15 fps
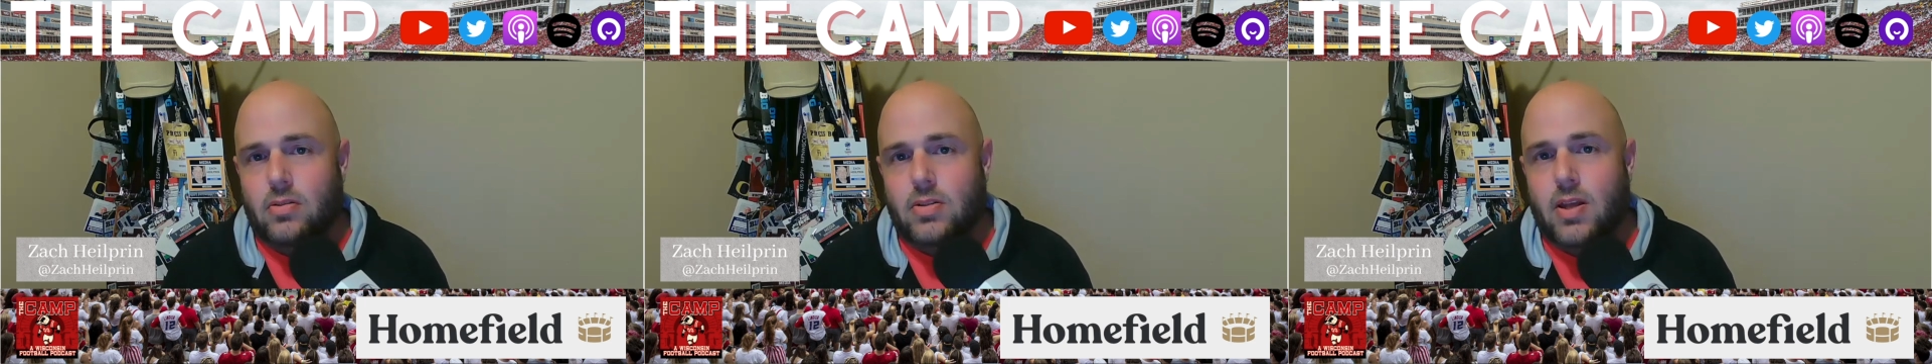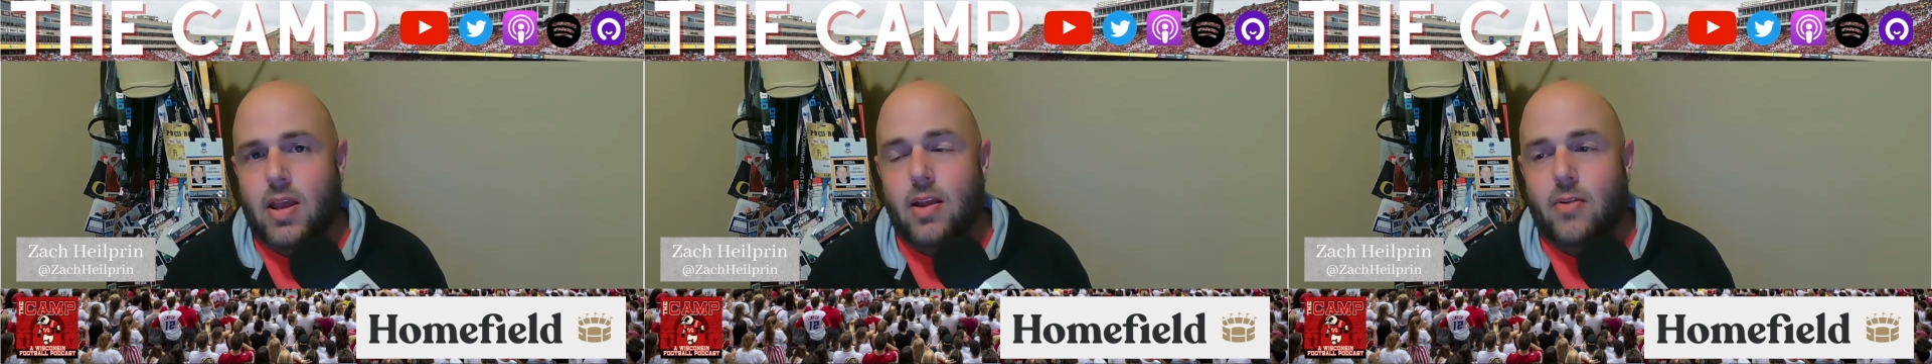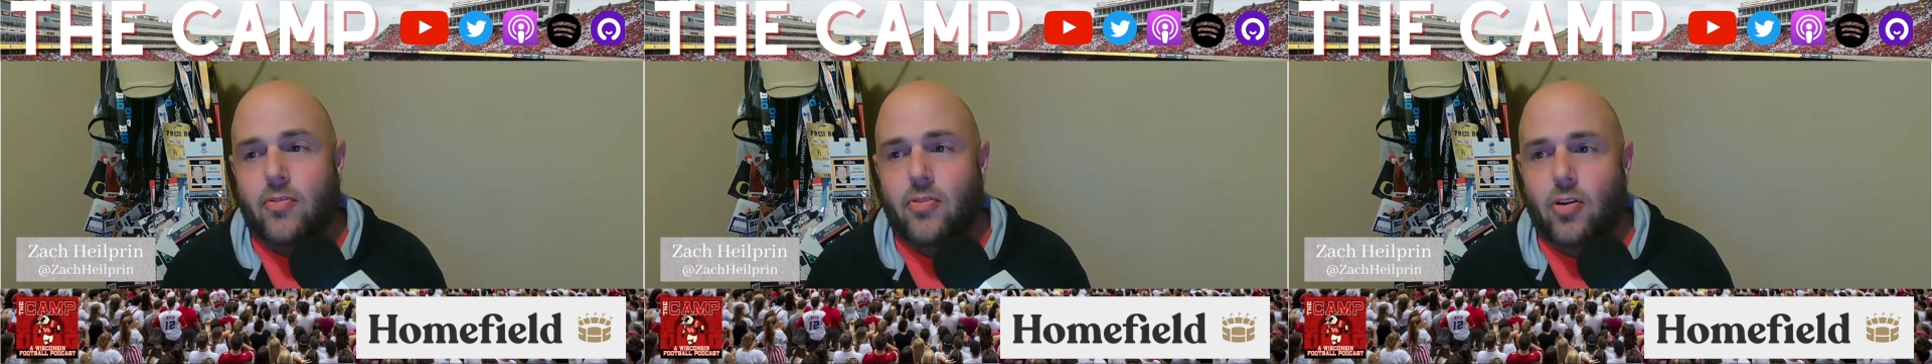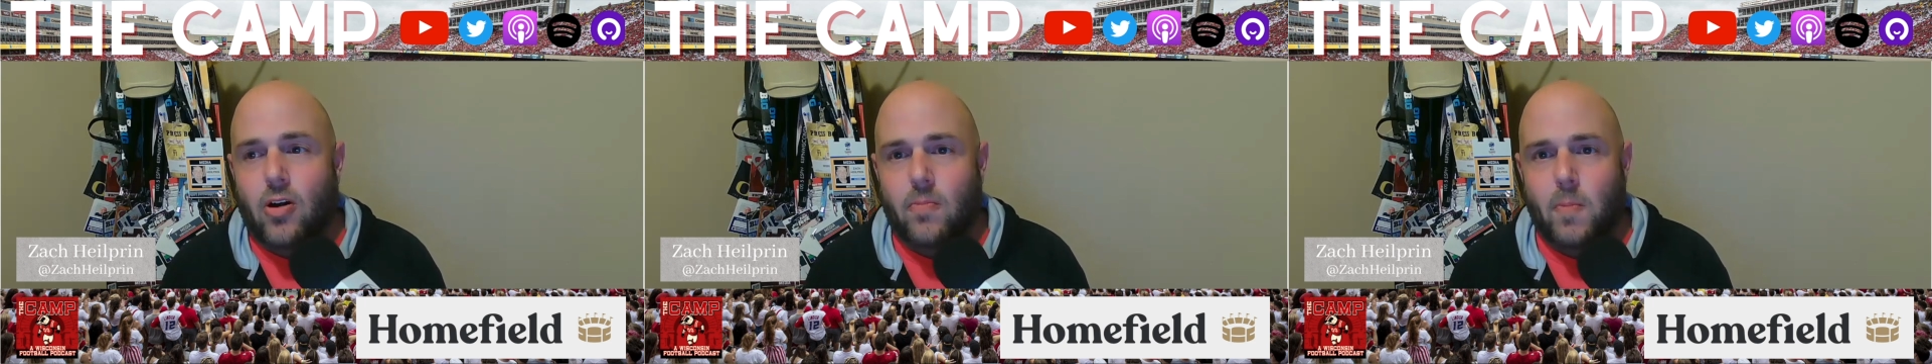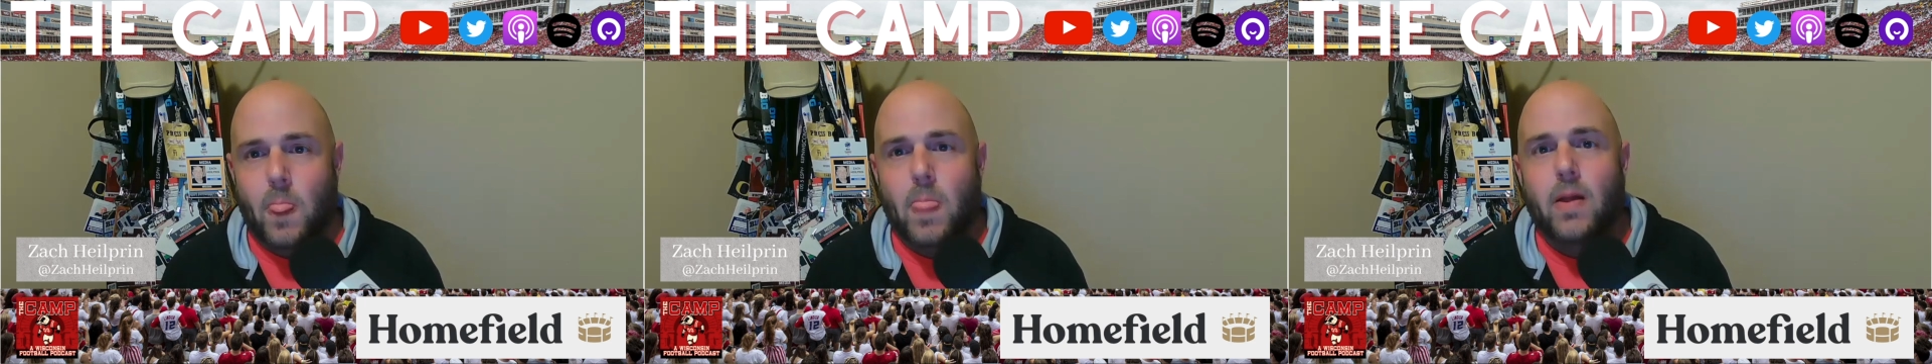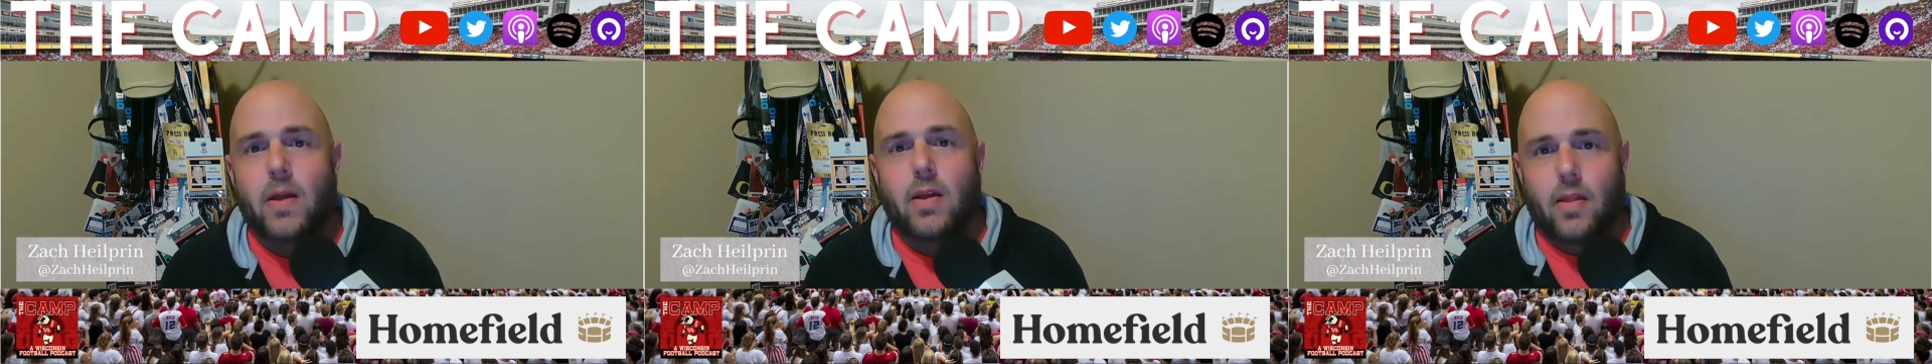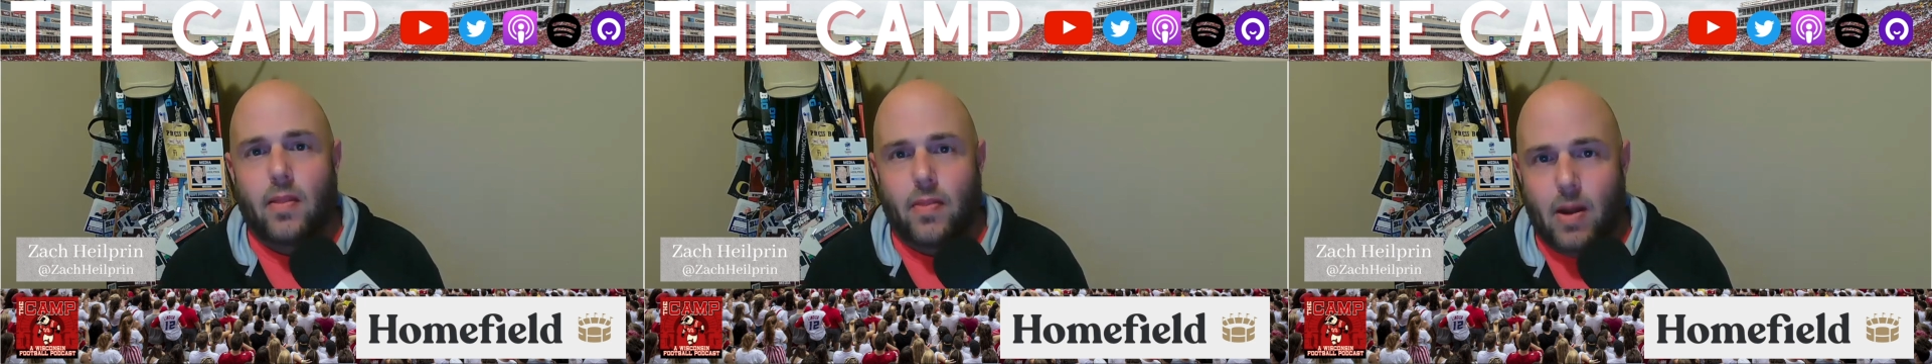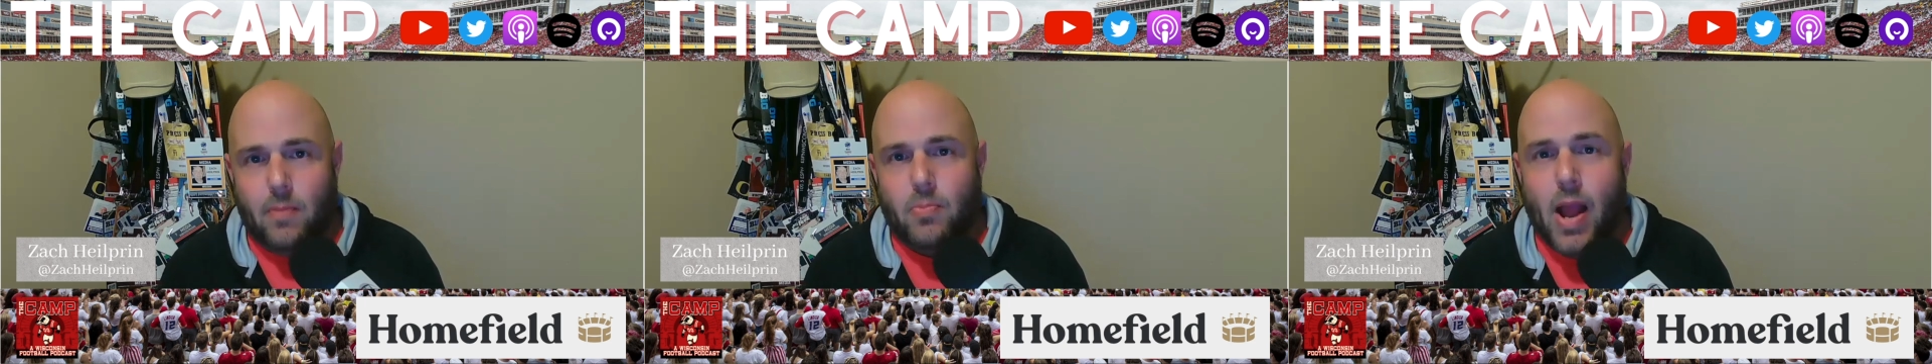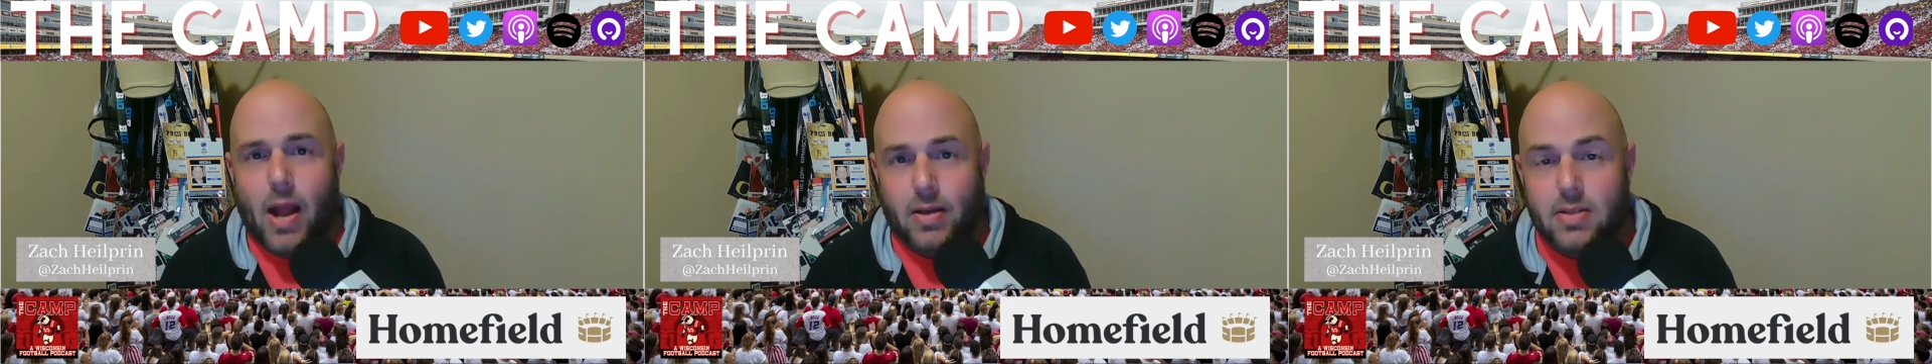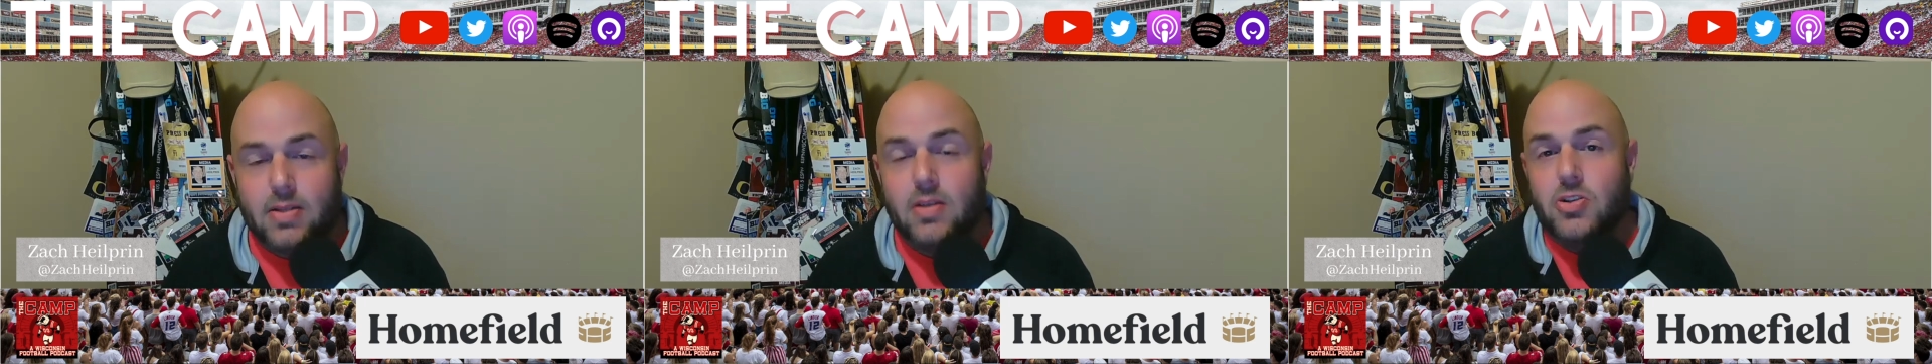take from that practice.